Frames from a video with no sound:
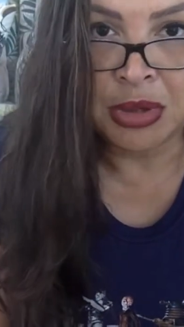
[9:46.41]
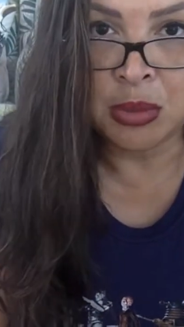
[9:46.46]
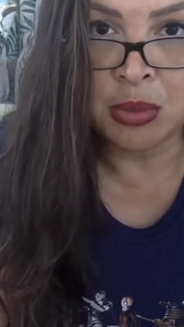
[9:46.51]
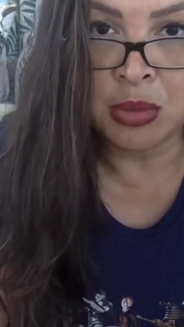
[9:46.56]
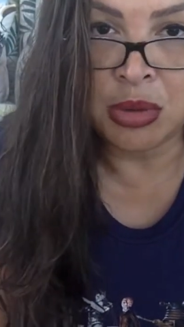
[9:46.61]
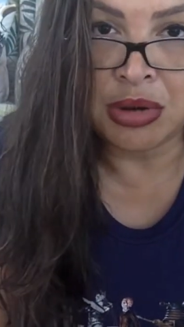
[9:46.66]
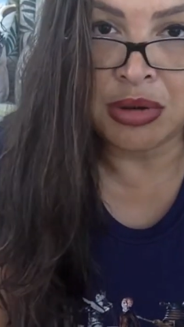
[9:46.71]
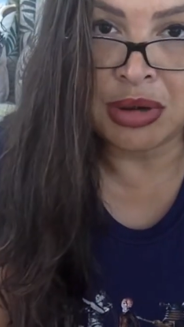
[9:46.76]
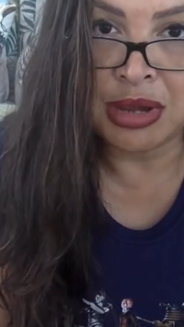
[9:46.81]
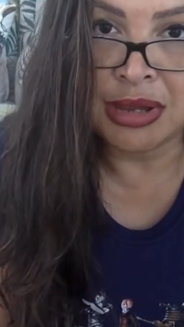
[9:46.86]

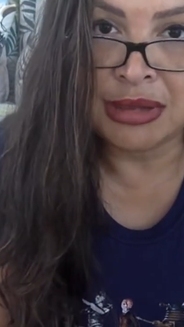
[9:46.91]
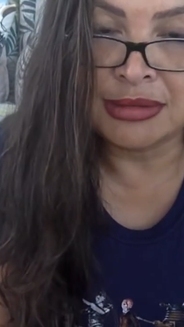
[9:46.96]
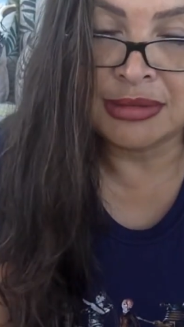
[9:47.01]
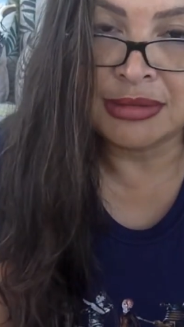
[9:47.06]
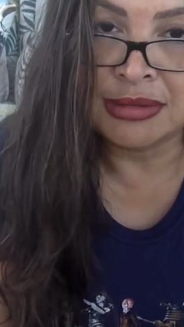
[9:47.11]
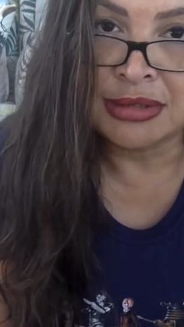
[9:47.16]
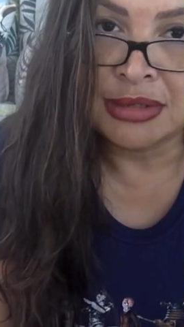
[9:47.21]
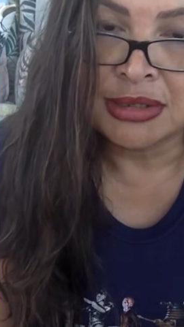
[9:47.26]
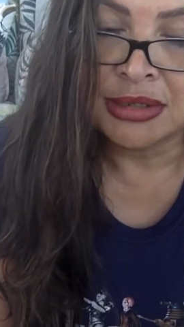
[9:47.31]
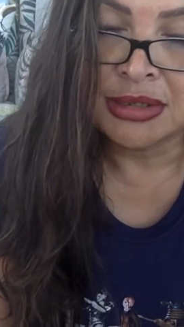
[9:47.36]

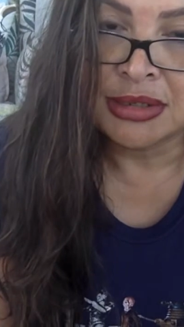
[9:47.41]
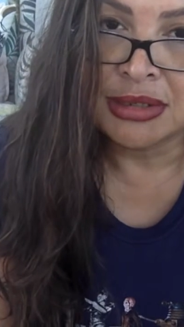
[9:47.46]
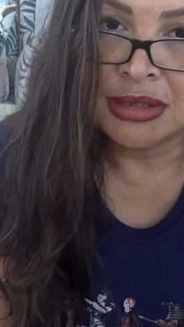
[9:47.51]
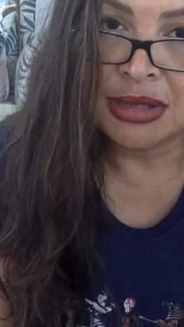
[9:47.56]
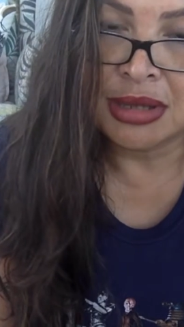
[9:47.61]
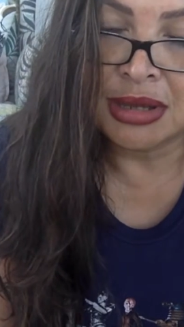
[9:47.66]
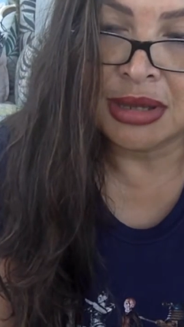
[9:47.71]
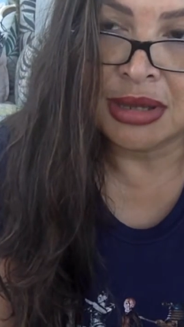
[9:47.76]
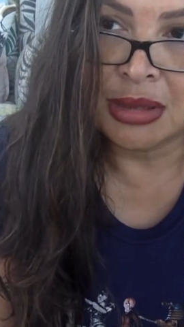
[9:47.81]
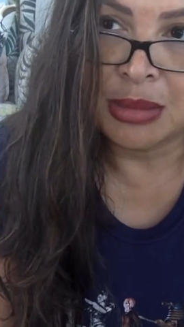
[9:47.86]
Whereas
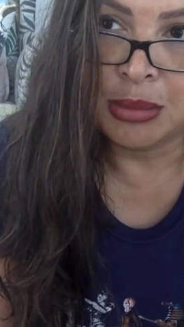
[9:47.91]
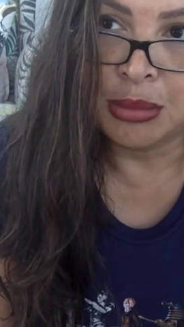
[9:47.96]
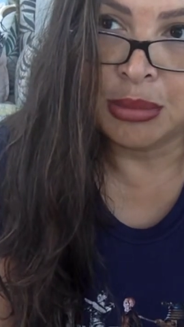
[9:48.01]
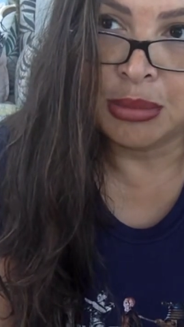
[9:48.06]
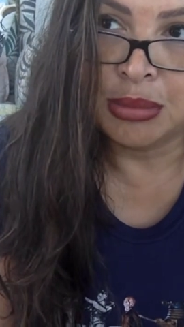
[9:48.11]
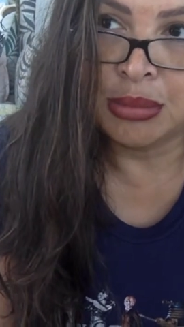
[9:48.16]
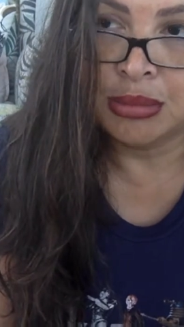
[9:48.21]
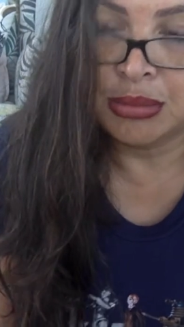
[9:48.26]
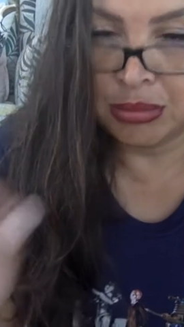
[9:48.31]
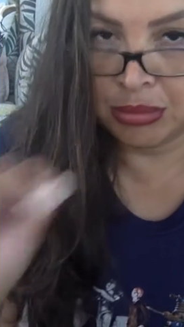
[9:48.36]

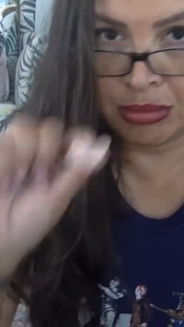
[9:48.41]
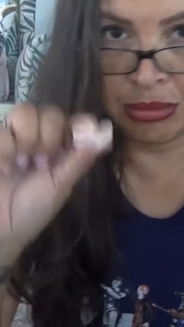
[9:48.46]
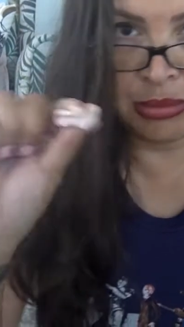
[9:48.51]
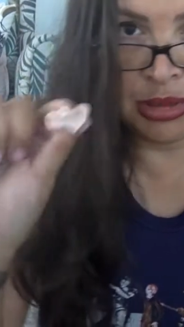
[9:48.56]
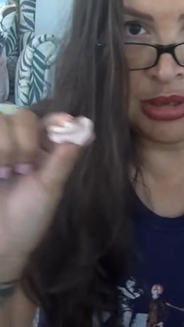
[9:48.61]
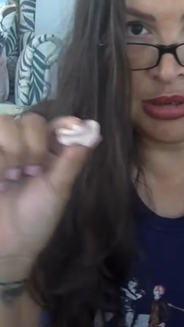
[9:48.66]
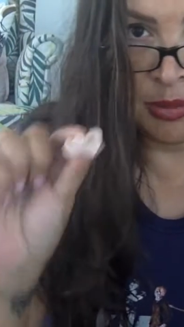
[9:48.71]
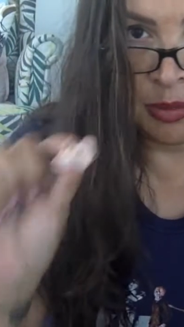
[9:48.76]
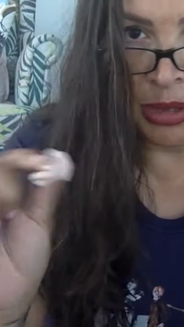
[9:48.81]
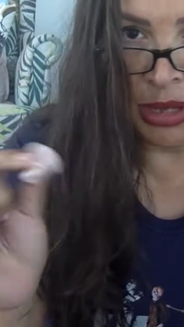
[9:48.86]

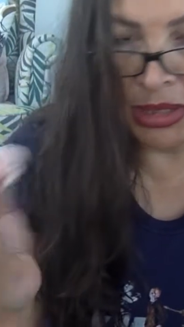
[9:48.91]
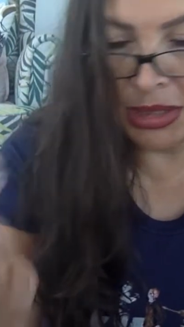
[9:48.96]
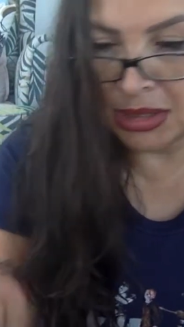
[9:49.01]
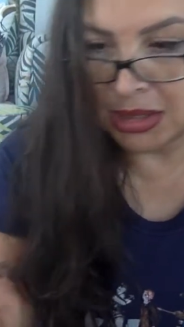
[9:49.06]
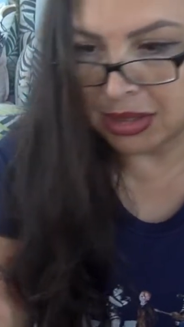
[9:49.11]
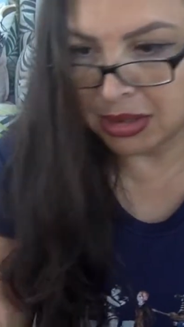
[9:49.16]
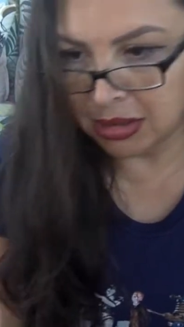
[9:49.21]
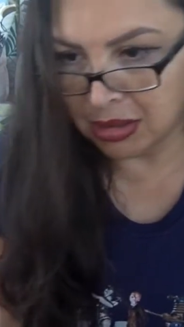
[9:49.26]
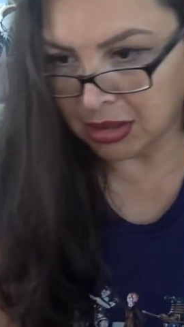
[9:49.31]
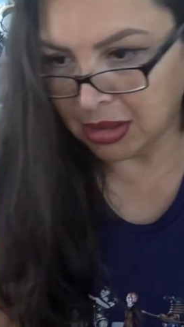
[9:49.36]
this
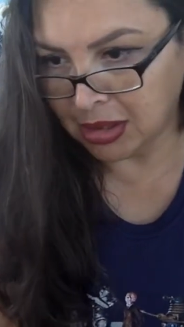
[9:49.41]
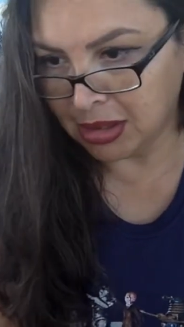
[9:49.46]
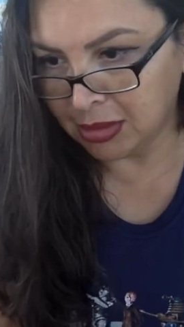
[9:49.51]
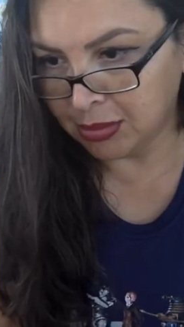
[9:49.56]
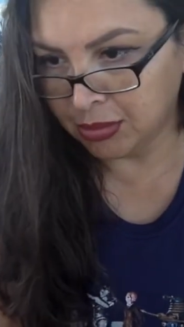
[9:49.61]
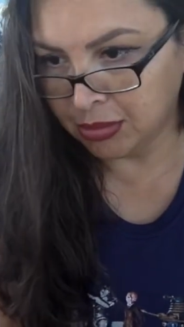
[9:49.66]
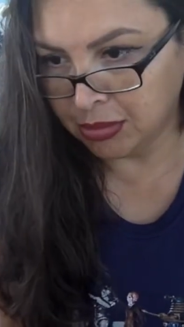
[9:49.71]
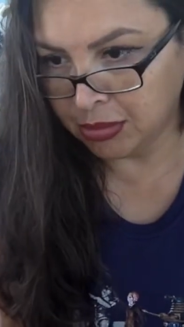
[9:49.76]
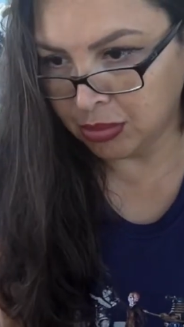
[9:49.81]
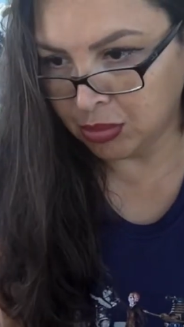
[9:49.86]
putty,
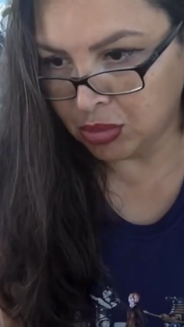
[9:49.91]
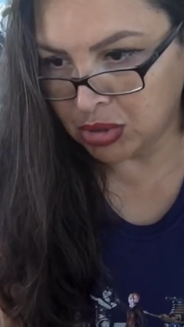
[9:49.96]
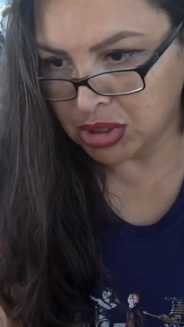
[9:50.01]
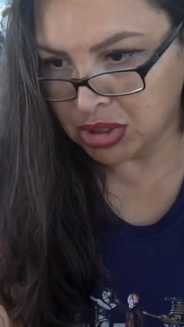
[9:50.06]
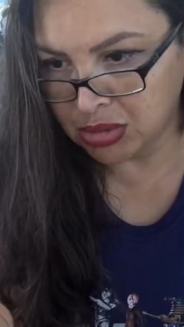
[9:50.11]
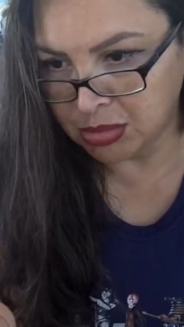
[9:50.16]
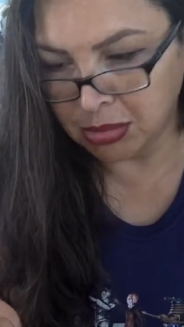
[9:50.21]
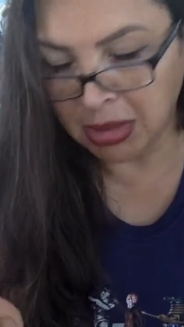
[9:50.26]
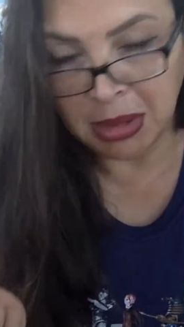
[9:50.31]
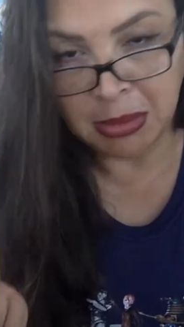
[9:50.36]

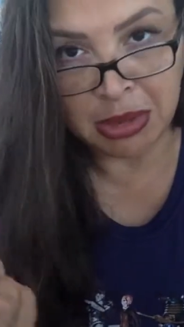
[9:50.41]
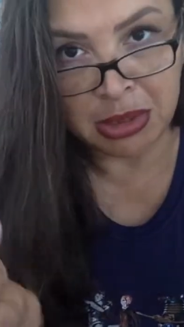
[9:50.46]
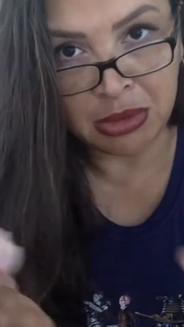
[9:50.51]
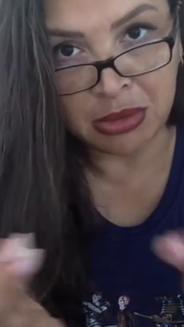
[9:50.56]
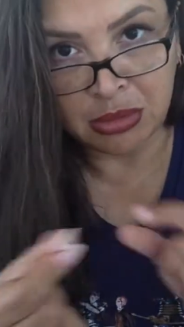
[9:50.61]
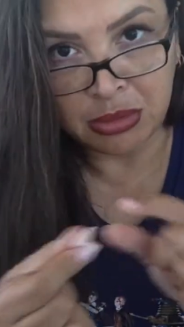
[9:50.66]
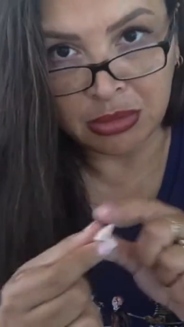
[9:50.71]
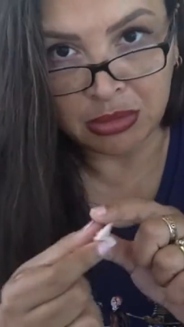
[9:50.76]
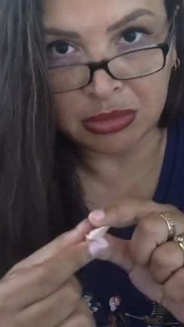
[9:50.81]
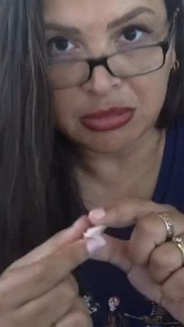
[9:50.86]
which my
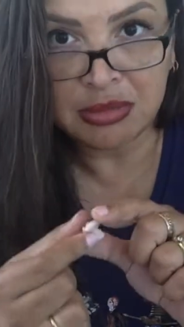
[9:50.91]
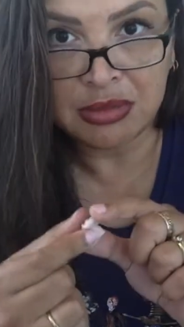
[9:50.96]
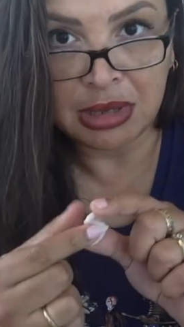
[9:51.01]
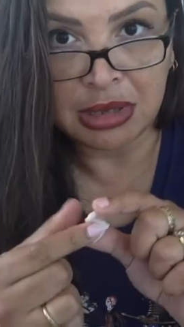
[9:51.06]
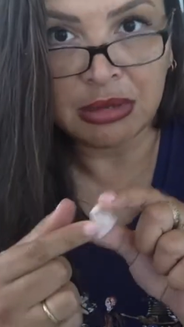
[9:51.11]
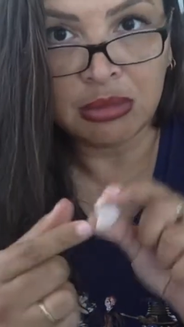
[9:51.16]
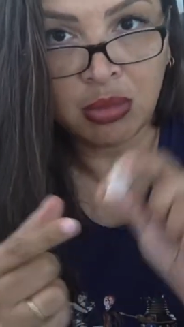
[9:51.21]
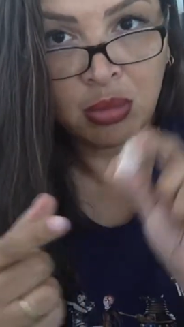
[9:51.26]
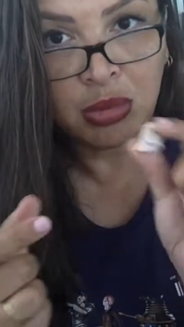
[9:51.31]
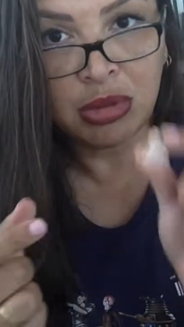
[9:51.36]
Meadow
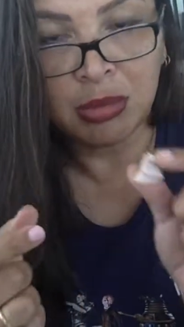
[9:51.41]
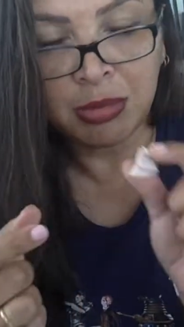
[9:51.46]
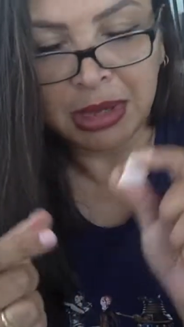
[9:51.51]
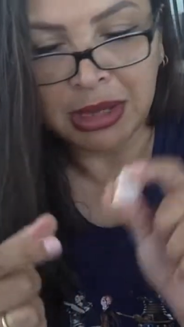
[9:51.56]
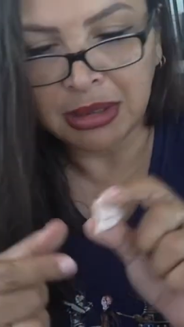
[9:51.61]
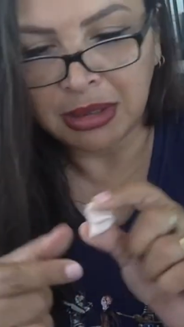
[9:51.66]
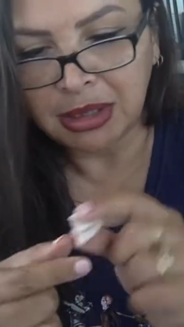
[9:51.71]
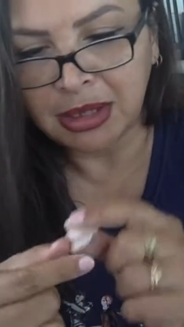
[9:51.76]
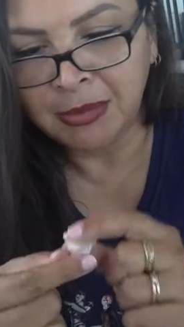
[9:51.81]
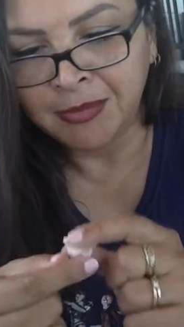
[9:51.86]
sent with
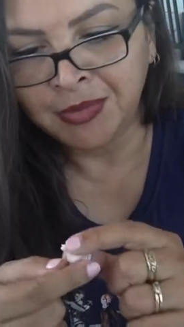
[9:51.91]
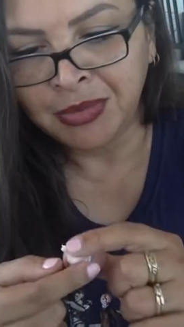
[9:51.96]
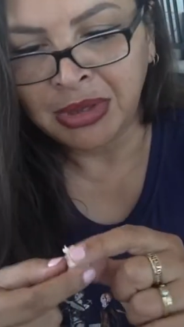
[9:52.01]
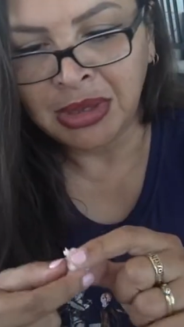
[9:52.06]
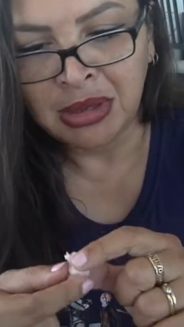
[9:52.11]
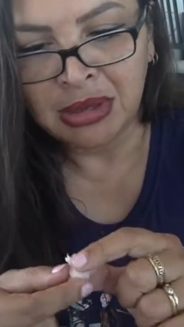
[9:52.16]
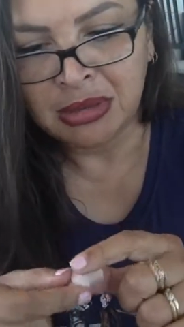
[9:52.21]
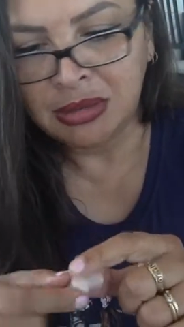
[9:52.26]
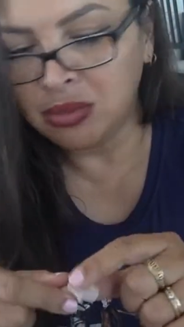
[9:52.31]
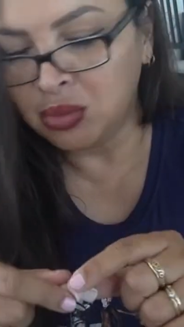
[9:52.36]
Bailey,
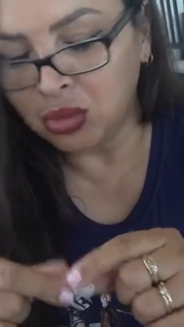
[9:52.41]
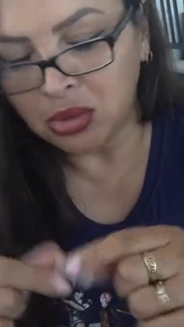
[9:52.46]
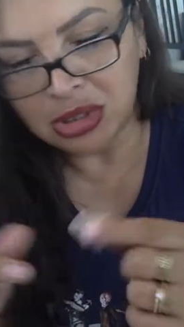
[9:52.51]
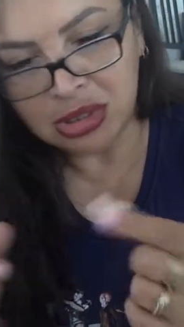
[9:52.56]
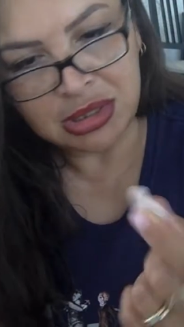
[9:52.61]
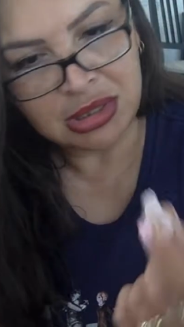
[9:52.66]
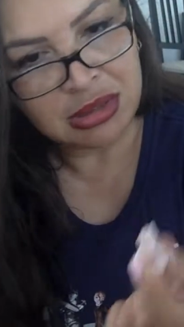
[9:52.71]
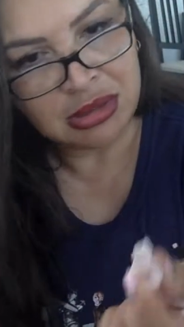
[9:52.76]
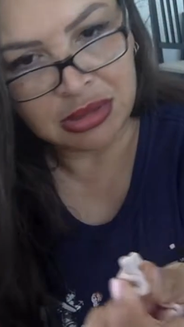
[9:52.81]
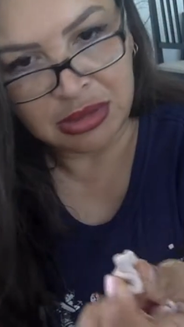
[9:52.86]
it's
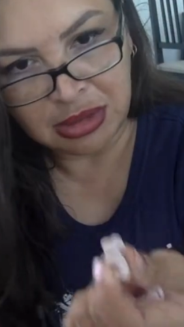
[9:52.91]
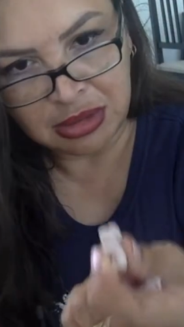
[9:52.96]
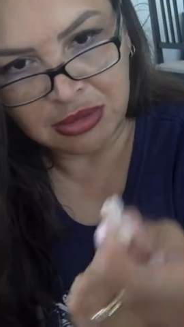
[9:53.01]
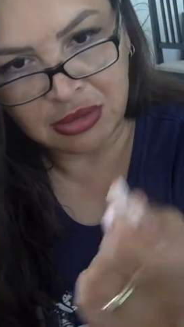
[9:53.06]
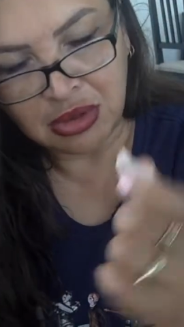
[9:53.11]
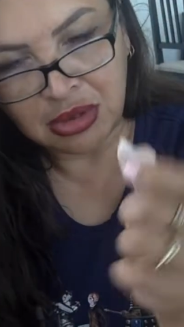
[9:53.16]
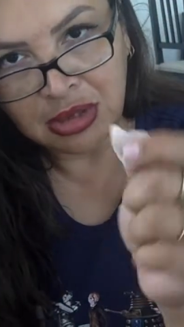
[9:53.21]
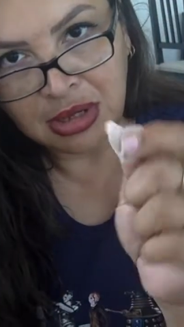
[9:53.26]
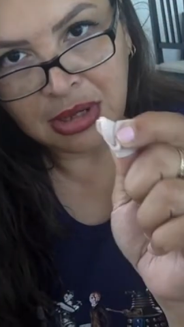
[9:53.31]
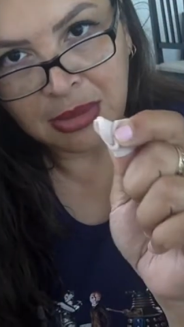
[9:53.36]
gorgeous. It's
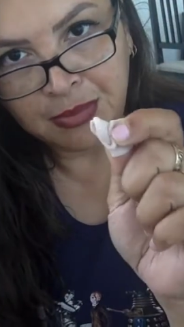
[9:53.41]
got